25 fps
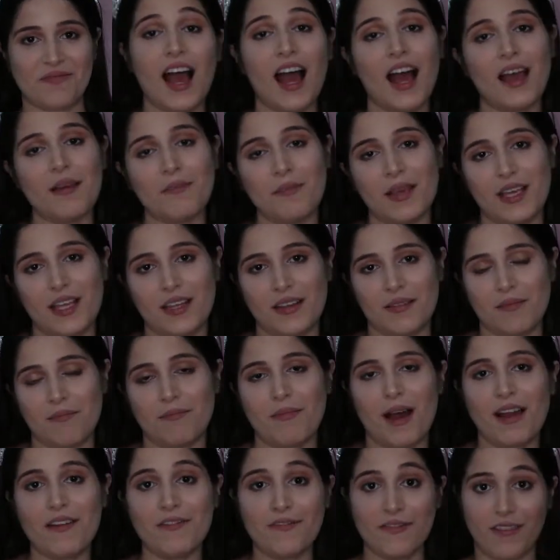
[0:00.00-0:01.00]
I mean,
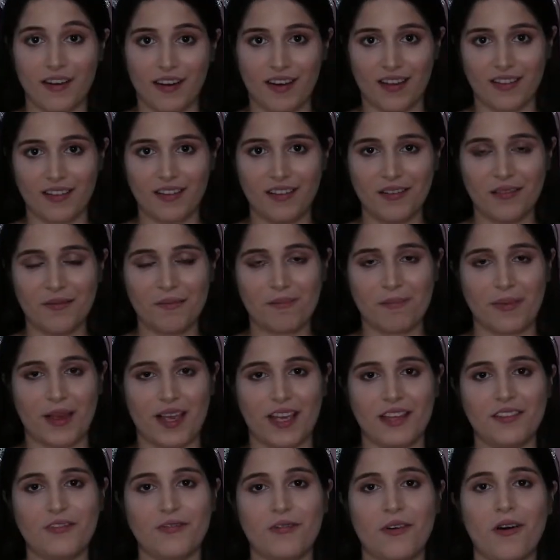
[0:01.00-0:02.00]
my father
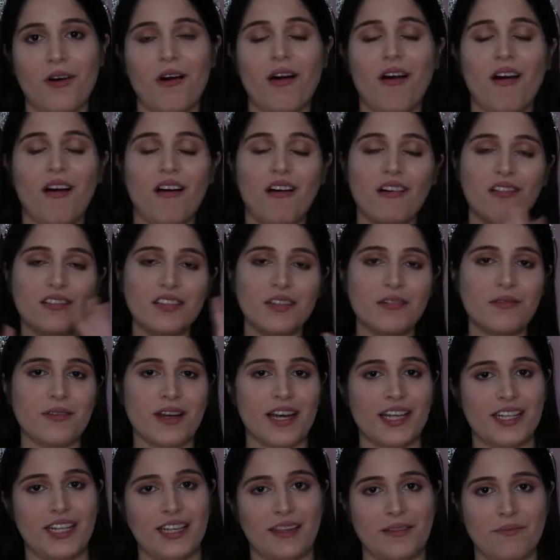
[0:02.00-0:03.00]
paid for all the
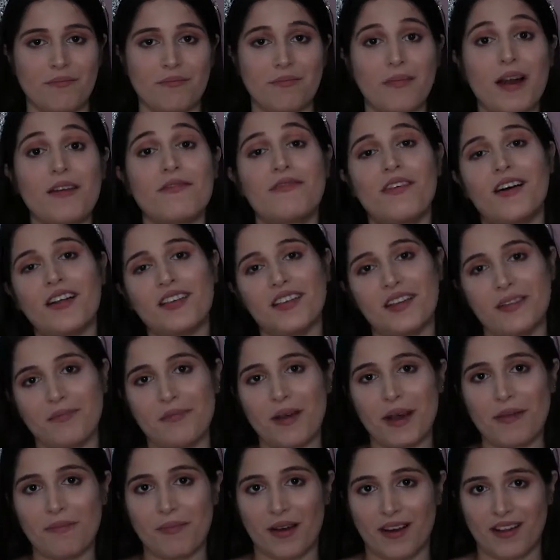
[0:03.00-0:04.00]
wedding, my father and
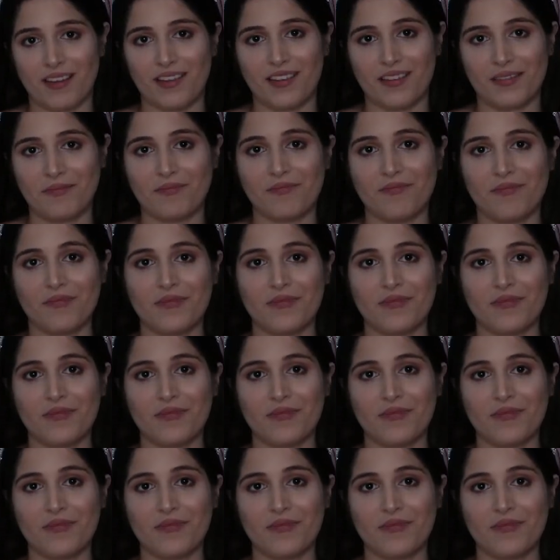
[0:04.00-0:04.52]
my mother.